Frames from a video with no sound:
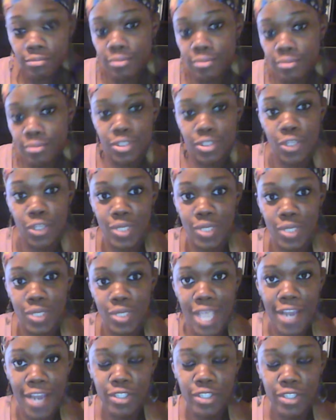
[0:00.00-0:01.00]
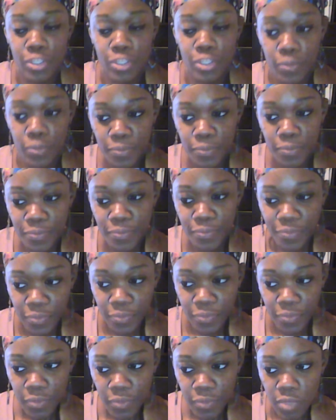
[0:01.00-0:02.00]
so desire to.
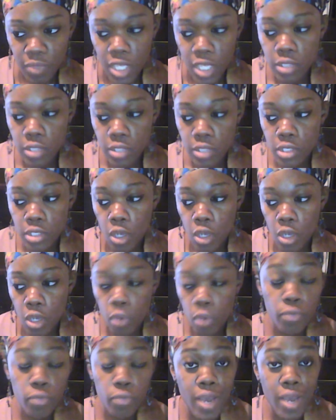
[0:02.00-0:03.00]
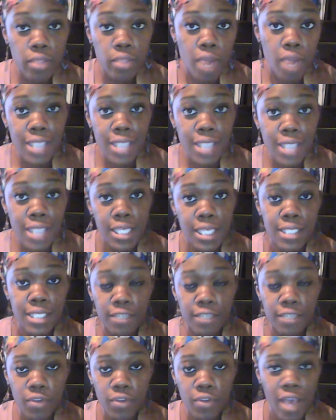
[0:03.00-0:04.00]
So throughout the process,
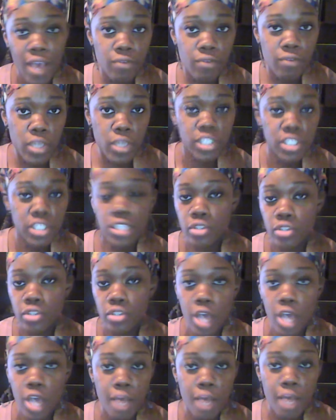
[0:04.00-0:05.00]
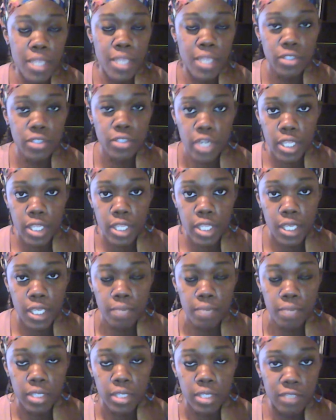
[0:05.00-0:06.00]
if you have questions or comments or
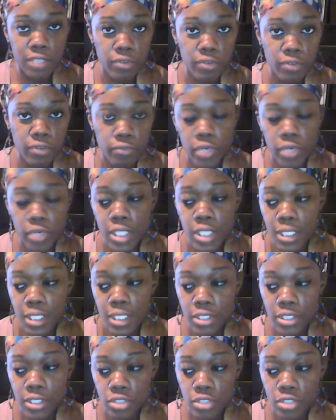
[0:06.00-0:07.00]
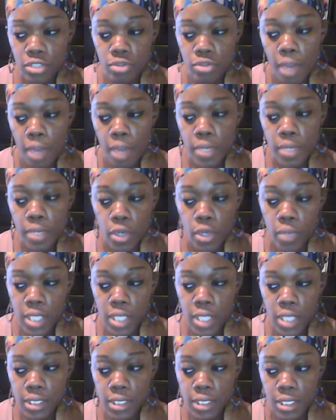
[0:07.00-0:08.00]
anything, please feel free to just drop a
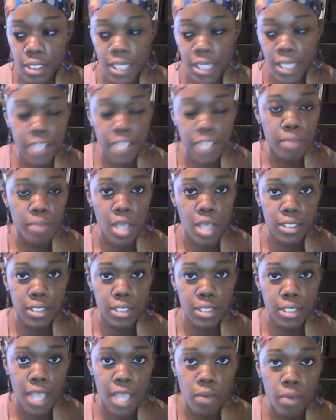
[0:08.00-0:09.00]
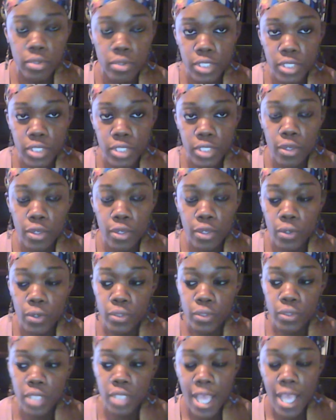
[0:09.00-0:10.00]
note into the text box. I will see
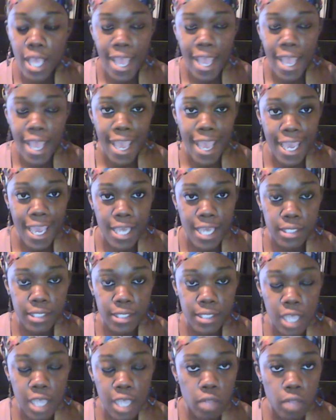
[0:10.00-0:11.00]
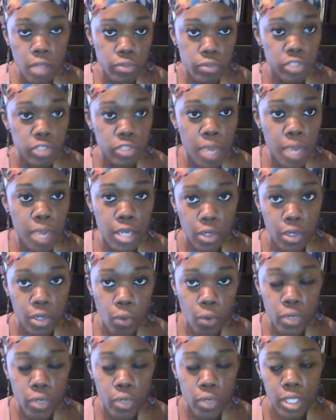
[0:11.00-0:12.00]
those and I'll respond
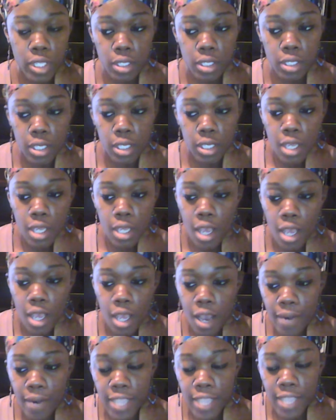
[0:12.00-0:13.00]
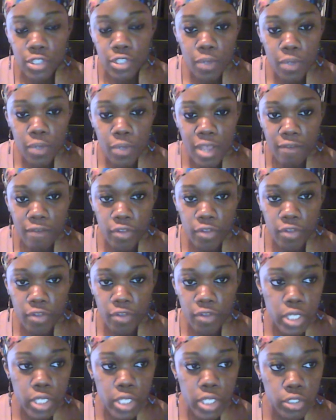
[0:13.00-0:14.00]
accordingly. All right, so without
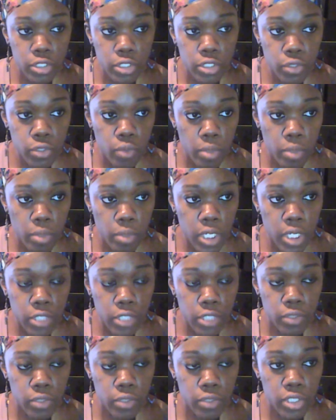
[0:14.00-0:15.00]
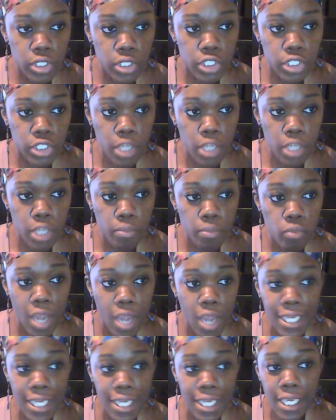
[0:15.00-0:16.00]
further ado, what we're going to do is just jump
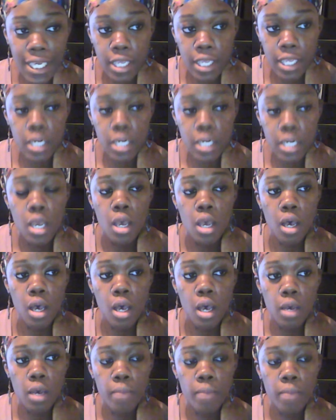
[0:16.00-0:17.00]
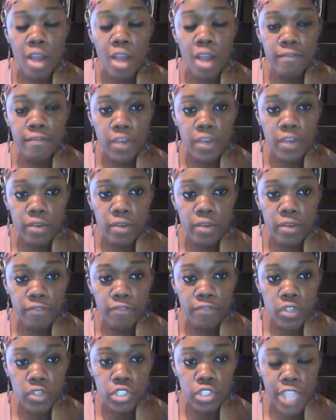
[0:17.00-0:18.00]
right in. Our very
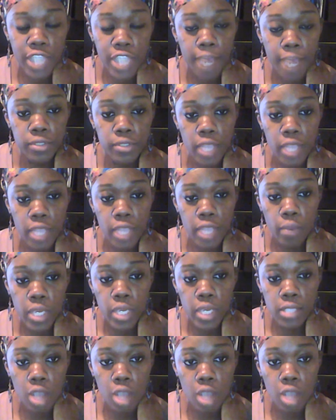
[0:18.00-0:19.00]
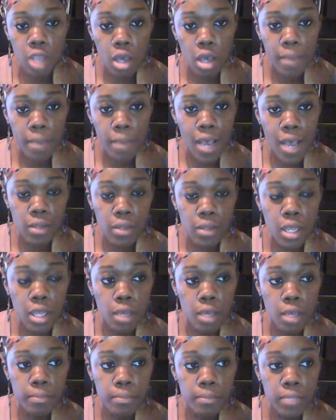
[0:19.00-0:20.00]
first chapter that we talk
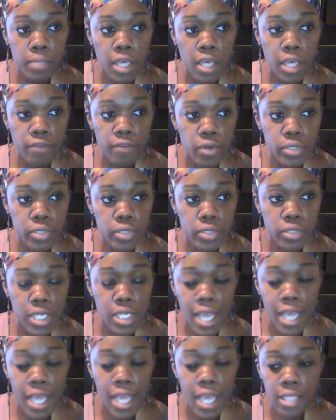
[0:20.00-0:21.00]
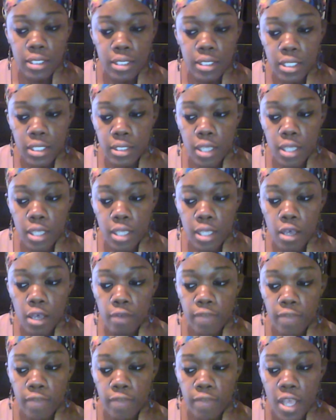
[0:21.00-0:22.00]
about covers analysis
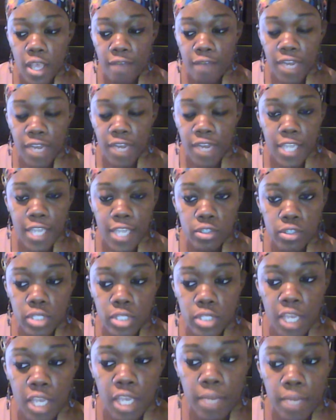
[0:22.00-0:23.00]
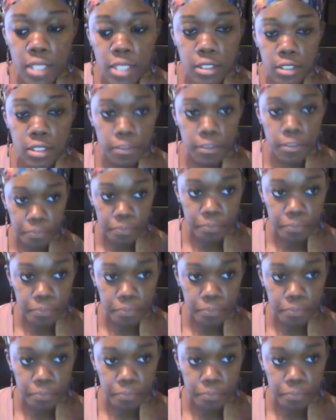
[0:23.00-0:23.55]
of financial statements